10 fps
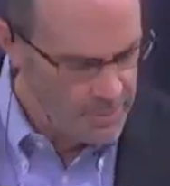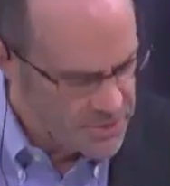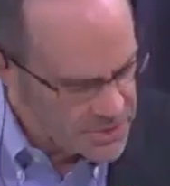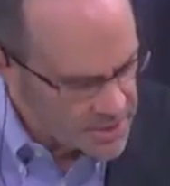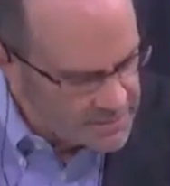
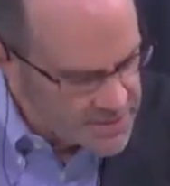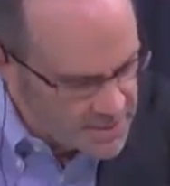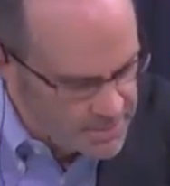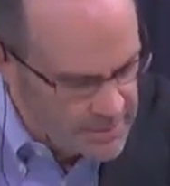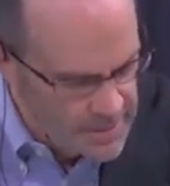
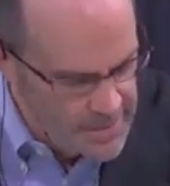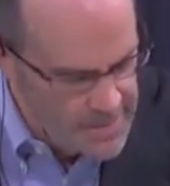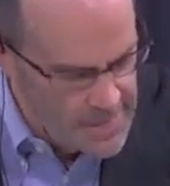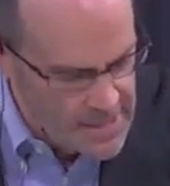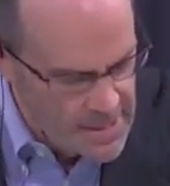serviceable.
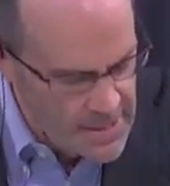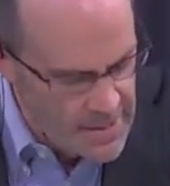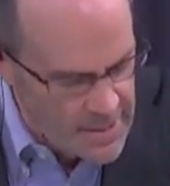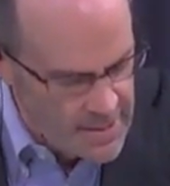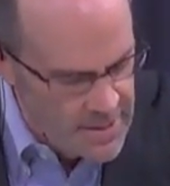
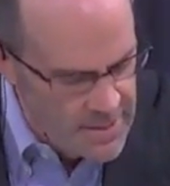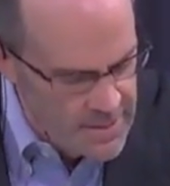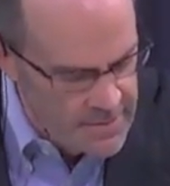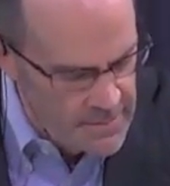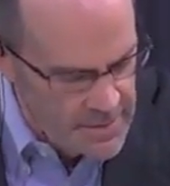
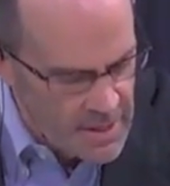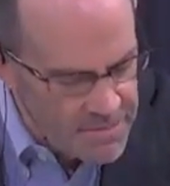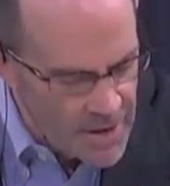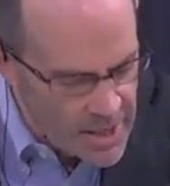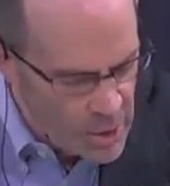
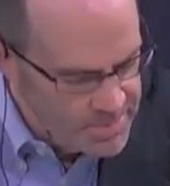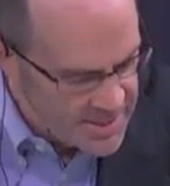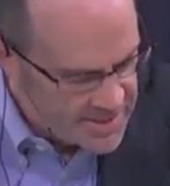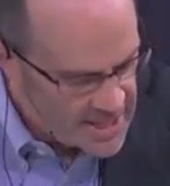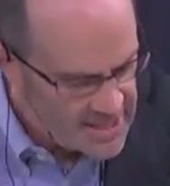Therefore, I hope to
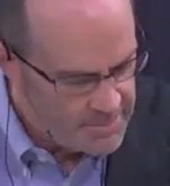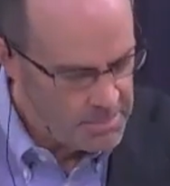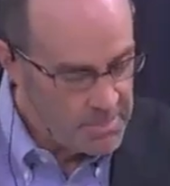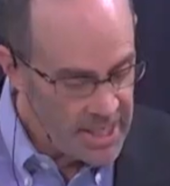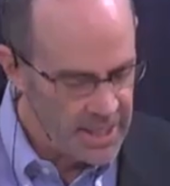send him
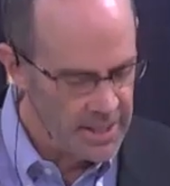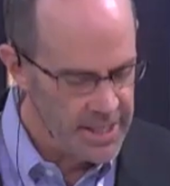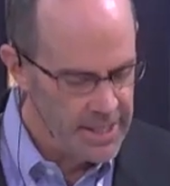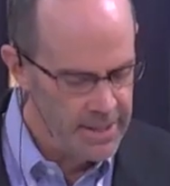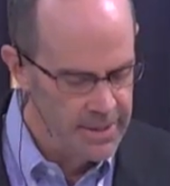
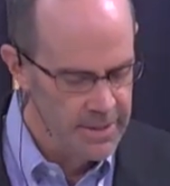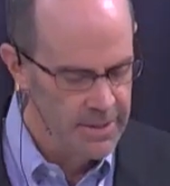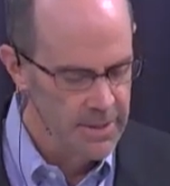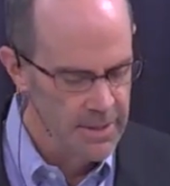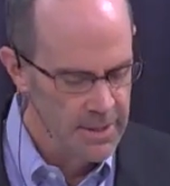immediately
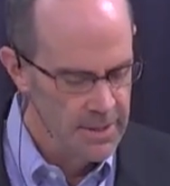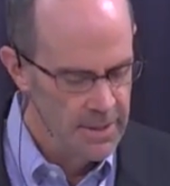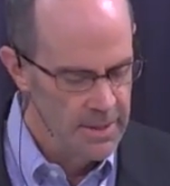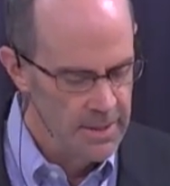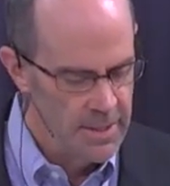
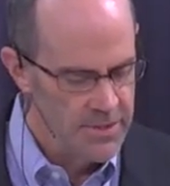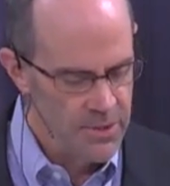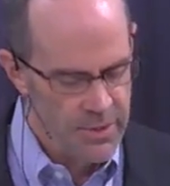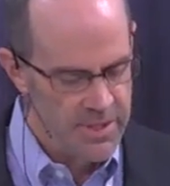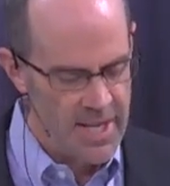as
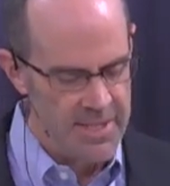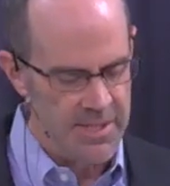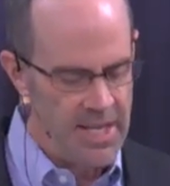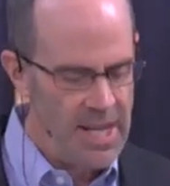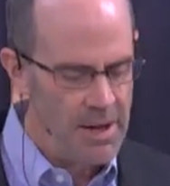soon as I
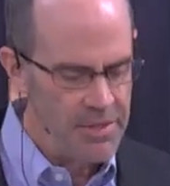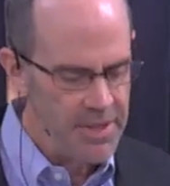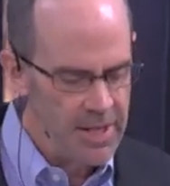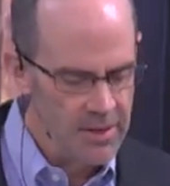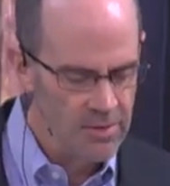see how
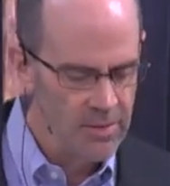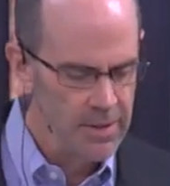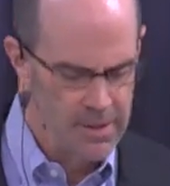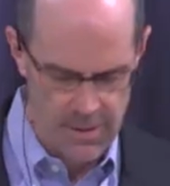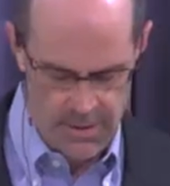things
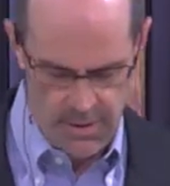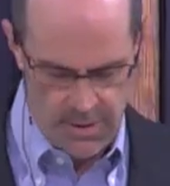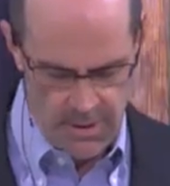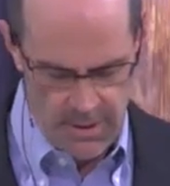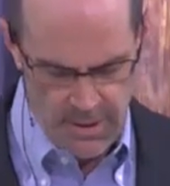
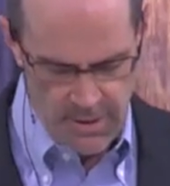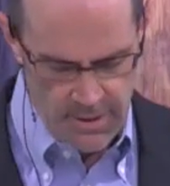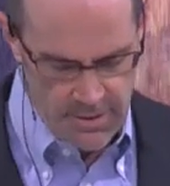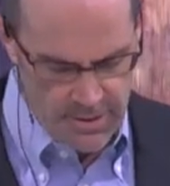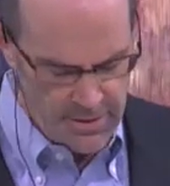
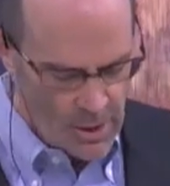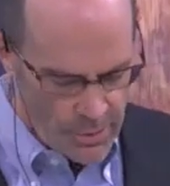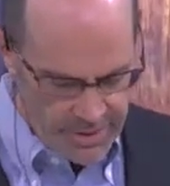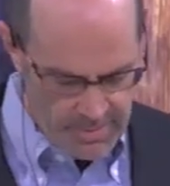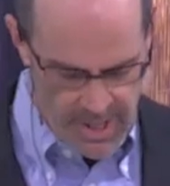go
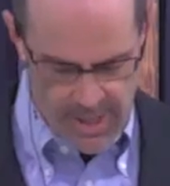with me.